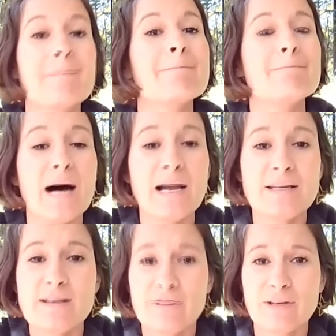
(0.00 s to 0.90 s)
My
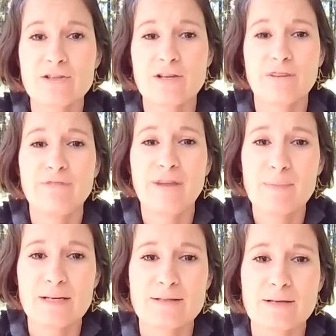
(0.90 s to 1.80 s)
definition of
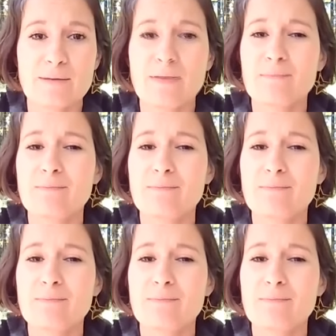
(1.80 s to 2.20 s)
feminism